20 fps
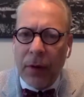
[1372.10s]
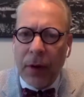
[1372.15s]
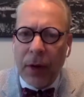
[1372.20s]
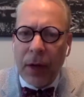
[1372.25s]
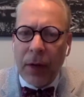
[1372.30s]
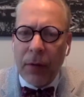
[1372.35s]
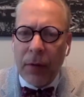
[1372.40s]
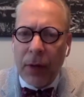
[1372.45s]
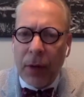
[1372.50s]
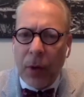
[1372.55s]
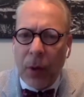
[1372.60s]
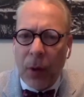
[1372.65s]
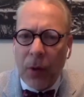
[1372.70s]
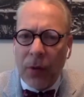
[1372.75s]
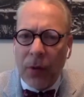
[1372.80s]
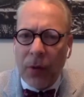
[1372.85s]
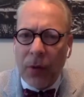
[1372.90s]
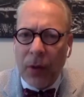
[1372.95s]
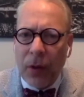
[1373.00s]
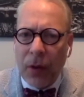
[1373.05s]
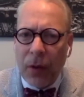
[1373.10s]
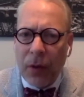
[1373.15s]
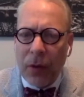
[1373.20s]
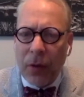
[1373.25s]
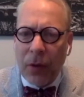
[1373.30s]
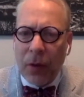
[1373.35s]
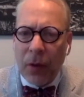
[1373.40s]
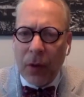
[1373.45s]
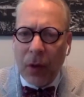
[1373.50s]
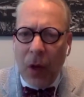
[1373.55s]
taking recourse to
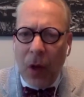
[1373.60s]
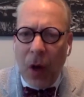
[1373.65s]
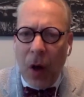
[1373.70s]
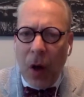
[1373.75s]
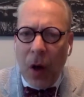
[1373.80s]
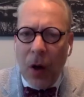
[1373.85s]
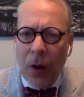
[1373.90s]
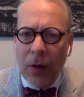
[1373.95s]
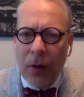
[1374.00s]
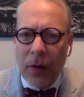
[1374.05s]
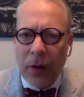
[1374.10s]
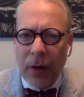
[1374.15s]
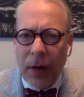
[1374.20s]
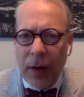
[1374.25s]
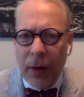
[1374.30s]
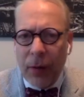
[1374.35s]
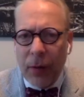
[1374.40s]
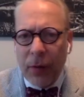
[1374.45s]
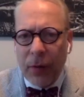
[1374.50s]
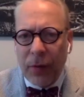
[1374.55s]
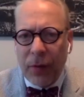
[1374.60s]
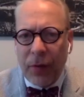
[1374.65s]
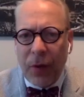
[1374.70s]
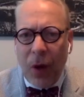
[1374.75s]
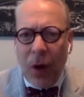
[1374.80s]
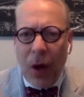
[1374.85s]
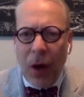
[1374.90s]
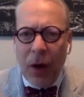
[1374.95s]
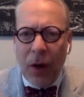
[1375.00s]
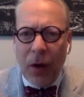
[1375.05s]
the law and to language of
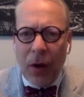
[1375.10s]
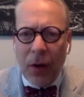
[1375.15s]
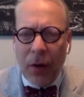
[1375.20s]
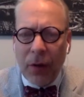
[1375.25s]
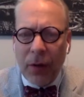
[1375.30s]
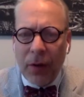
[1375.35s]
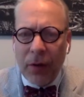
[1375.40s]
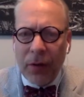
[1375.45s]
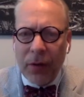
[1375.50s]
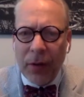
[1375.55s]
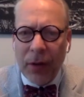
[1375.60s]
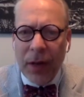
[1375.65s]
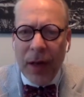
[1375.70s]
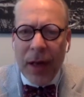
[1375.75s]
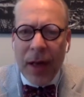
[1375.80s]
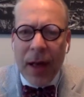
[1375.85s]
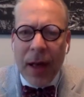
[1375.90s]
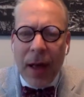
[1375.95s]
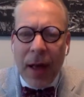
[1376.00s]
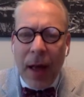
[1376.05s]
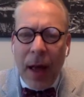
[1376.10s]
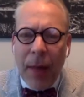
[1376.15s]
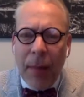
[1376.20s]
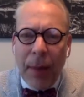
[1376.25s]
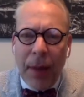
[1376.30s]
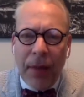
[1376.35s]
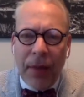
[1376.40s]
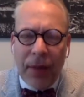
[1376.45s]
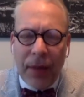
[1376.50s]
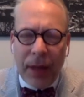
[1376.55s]
fraud and all the rest of it,
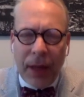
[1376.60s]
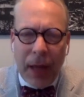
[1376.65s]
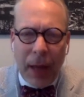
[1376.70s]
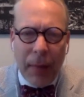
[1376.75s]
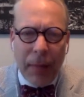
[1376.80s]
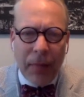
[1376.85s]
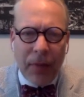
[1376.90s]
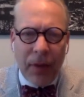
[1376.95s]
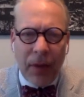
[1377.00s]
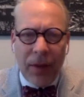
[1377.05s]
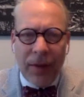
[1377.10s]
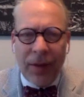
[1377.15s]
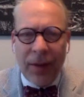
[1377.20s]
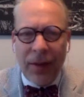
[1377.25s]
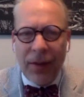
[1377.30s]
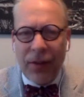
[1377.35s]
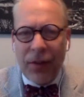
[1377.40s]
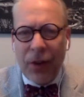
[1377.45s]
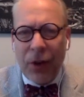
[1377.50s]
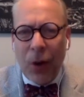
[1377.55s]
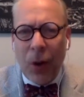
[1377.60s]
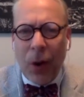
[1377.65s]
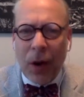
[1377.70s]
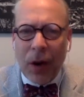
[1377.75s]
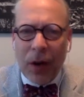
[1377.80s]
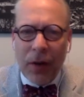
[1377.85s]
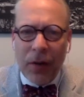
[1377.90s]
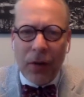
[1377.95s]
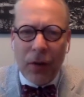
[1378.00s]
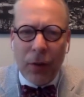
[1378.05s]
basically Amazon says, you know, our
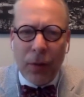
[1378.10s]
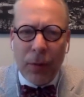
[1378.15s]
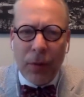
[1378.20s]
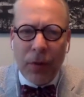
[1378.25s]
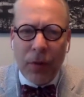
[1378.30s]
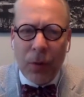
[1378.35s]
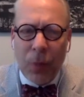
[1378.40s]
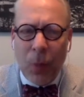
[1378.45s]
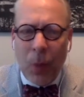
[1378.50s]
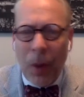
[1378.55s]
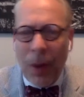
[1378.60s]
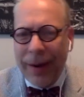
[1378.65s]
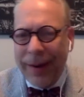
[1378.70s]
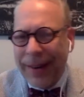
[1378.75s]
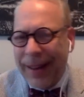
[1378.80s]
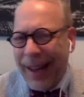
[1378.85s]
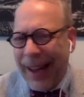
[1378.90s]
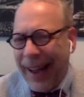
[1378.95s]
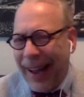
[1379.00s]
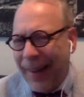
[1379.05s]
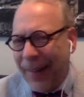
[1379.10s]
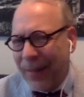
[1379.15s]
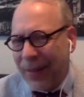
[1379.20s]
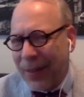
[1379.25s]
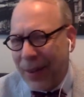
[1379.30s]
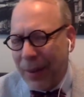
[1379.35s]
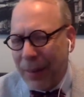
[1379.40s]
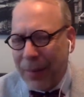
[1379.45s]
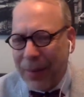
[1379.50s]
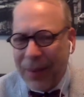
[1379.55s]
consumers want to have
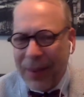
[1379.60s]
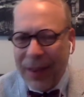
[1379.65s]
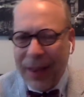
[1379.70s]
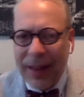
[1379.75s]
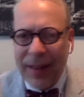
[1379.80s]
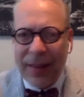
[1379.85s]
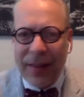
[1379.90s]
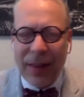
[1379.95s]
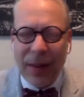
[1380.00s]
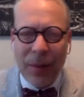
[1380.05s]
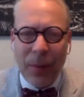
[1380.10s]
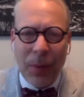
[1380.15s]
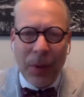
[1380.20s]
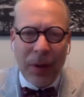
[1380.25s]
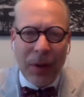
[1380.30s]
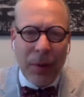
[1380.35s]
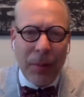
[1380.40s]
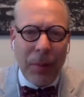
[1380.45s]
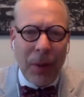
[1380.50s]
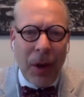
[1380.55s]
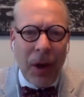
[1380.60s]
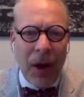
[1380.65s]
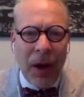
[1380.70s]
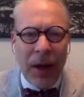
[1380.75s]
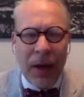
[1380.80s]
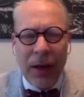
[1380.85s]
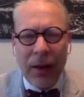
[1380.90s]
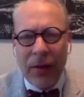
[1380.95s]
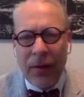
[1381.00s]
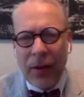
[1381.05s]
some sense that what they're
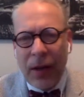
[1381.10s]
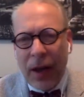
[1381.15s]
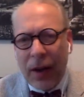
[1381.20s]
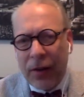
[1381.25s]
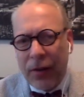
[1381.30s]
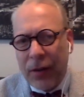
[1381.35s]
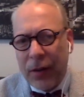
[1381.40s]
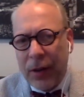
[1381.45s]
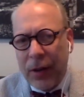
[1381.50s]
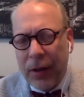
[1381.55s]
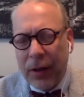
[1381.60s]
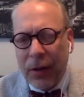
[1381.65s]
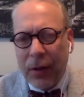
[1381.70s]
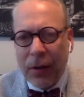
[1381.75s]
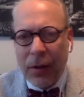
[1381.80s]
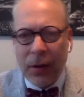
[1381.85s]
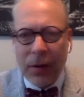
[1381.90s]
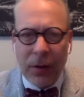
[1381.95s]
buying is actually the